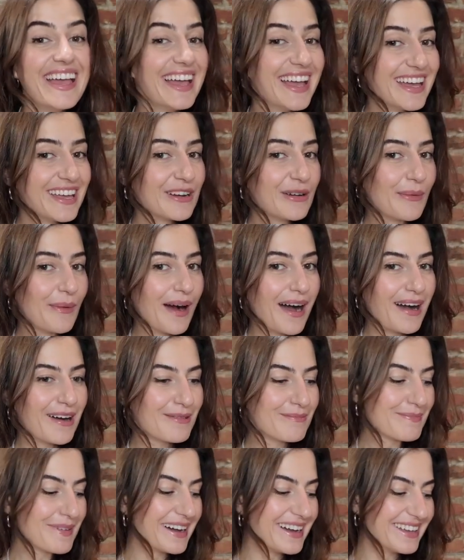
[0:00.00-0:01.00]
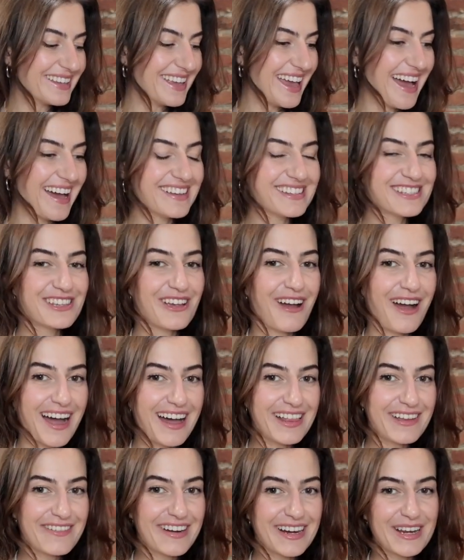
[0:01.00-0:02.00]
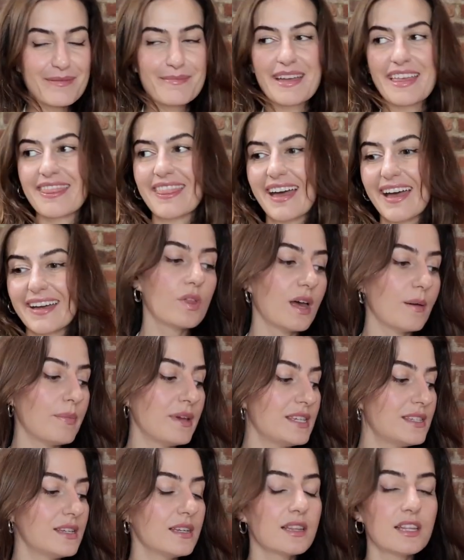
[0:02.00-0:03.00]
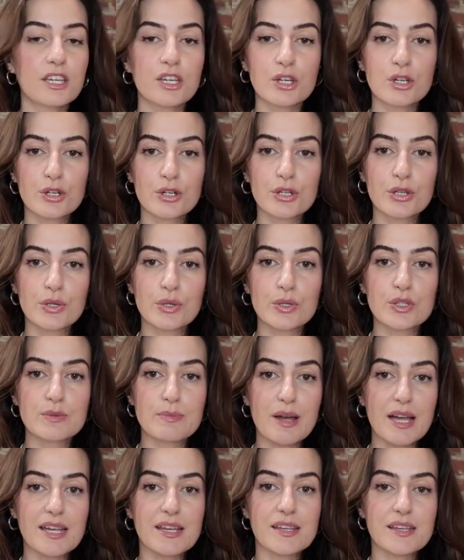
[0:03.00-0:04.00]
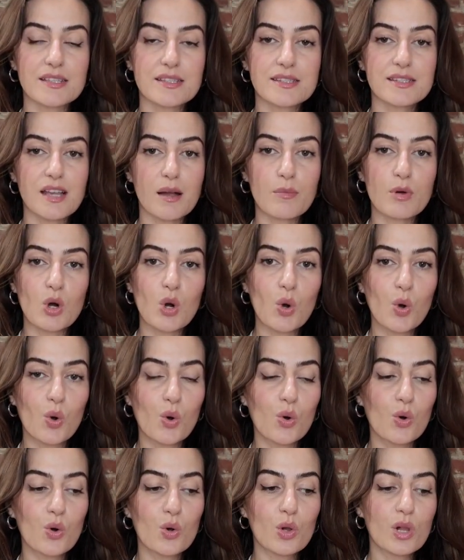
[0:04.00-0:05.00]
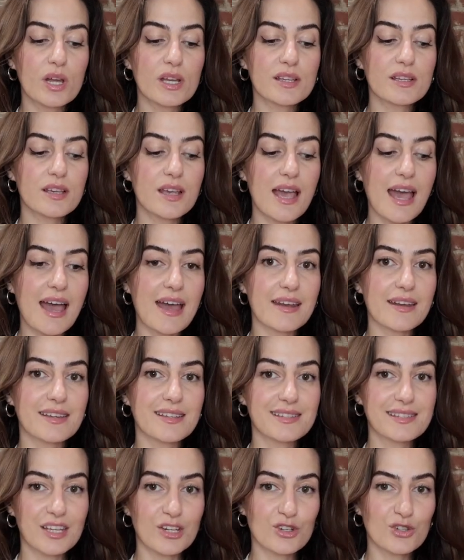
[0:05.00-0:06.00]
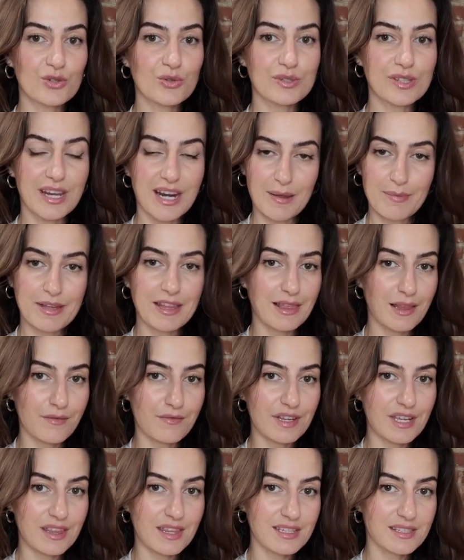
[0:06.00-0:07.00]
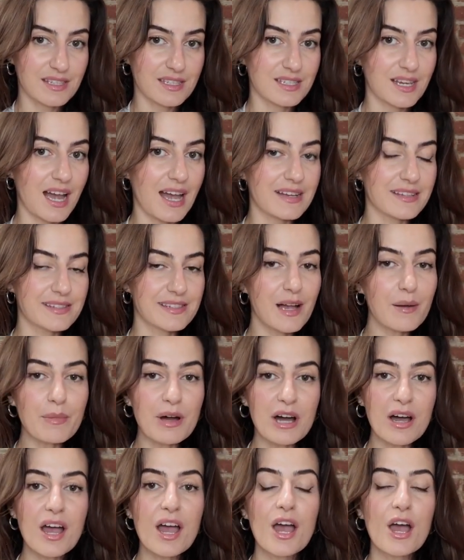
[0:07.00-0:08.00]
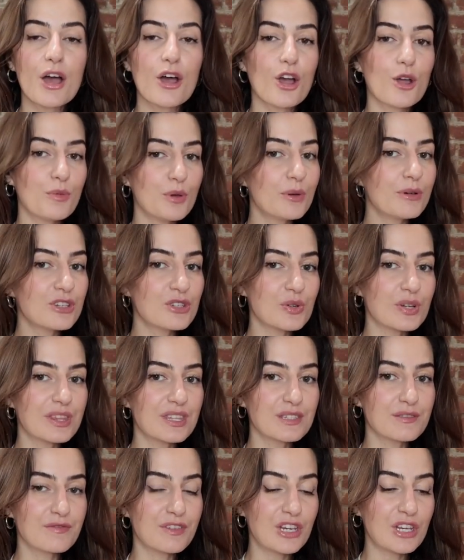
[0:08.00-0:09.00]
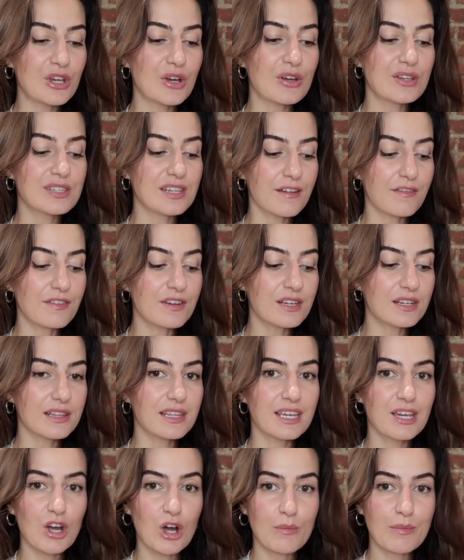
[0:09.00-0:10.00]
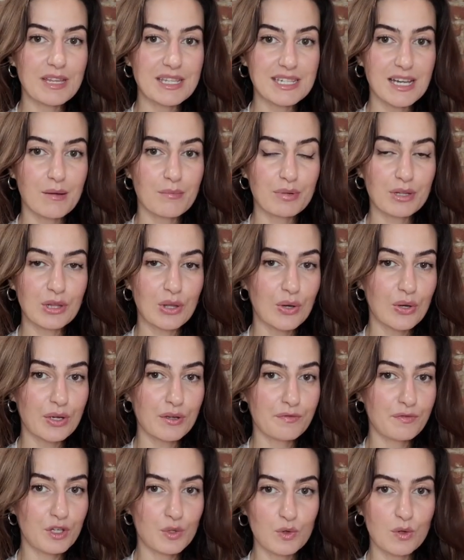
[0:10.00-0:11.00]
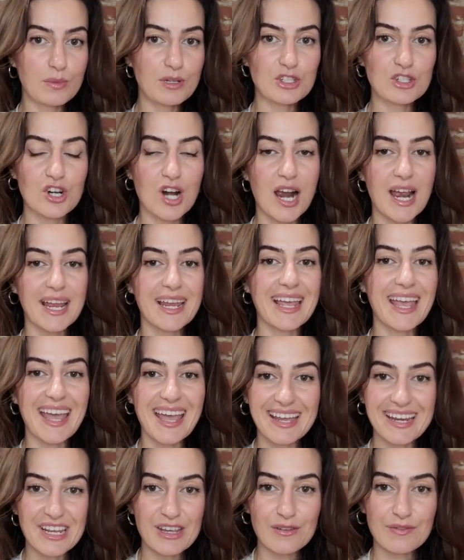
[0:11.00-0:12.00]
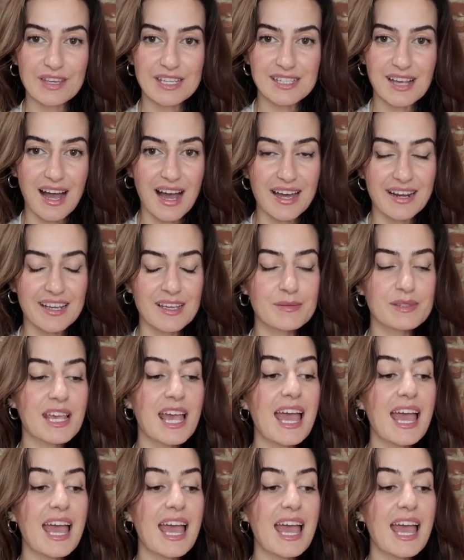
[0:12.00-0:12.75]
in a while. But yeah, so highly recommend that. That basically concludes my summer haul and essentials that I've been loving this entire summer. I hope you enjoyed this video. Definitely comment down below if you will be trying any of these items,